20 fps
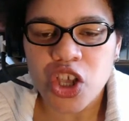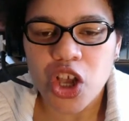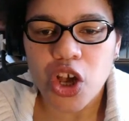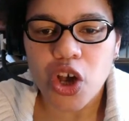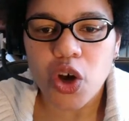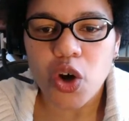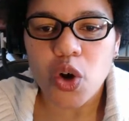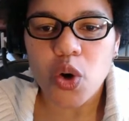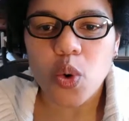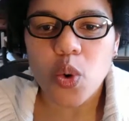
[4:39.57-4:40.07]

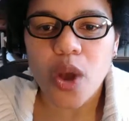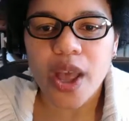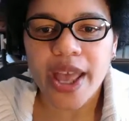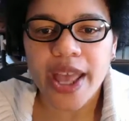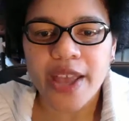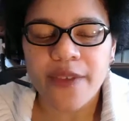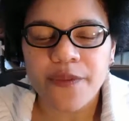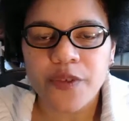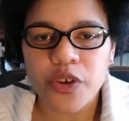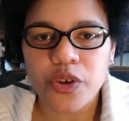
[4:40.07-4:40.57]
So
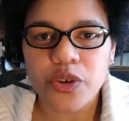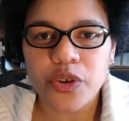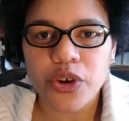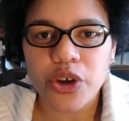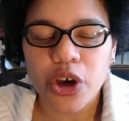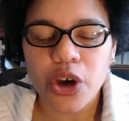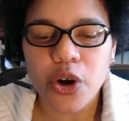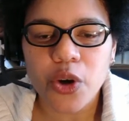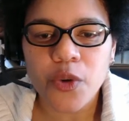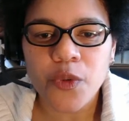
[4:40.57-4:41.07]
if you
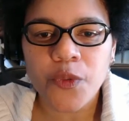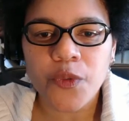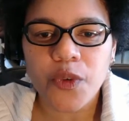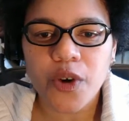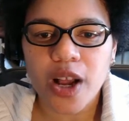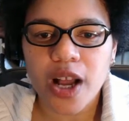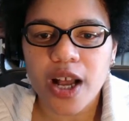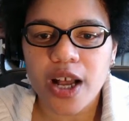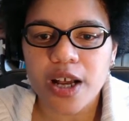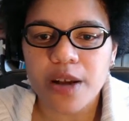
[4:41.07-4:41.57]
go
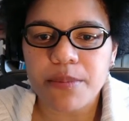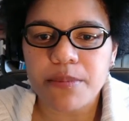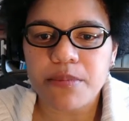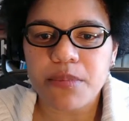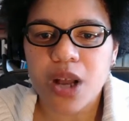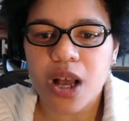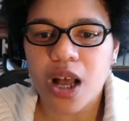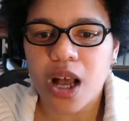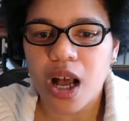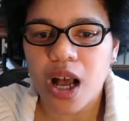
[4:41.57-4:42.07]

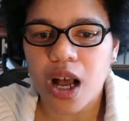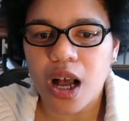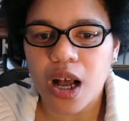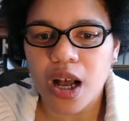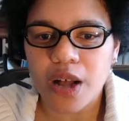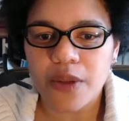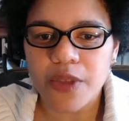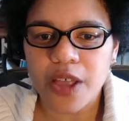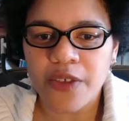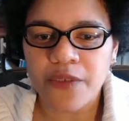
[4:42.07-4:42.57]
from,
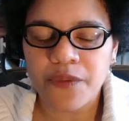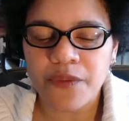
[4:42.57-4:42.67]
and